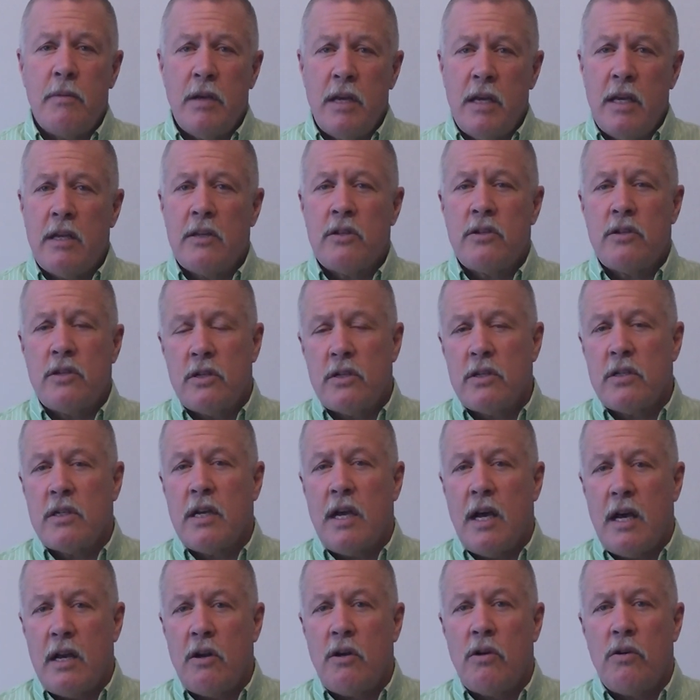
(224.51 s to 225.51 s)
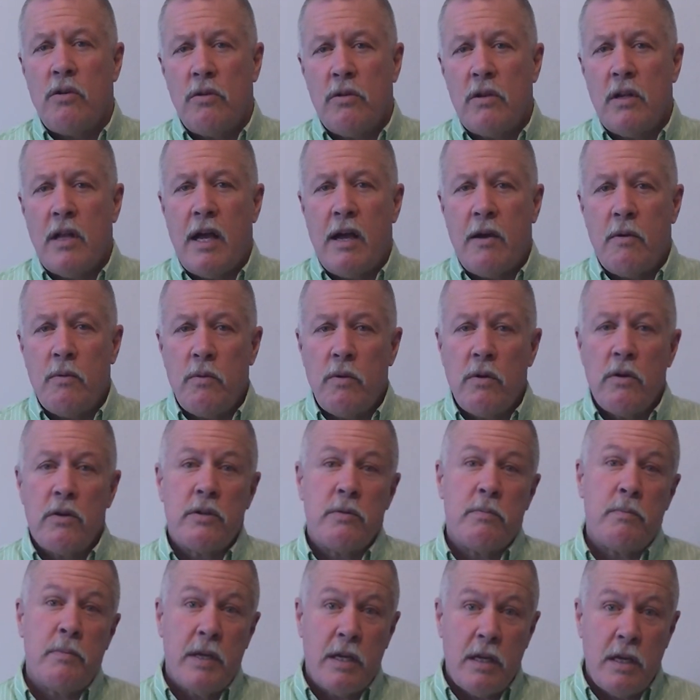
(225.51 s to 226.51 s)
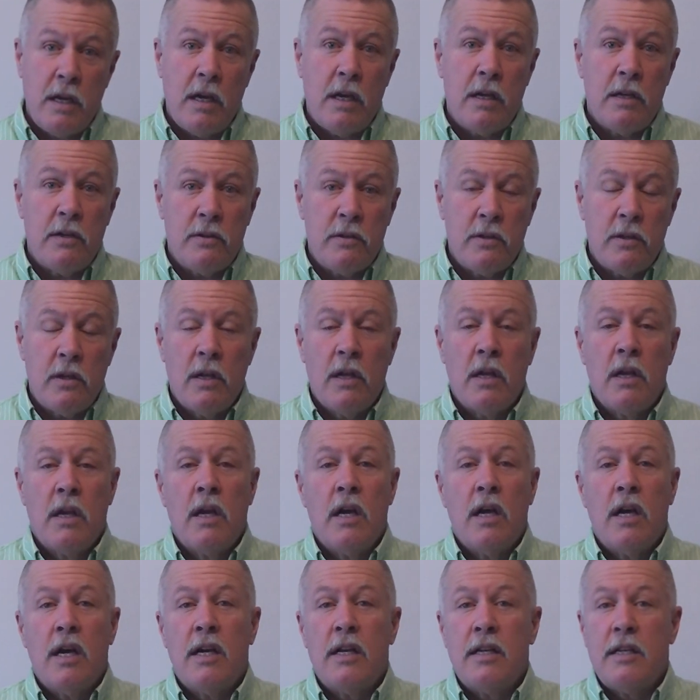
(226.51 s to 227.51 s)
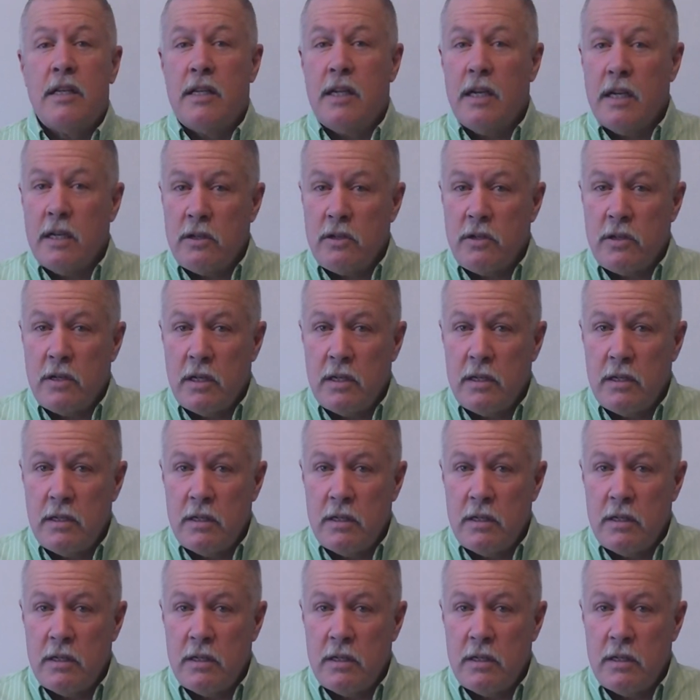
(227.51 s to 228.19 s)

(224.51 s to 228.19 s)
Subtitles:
It just got a whole lot worse because addiction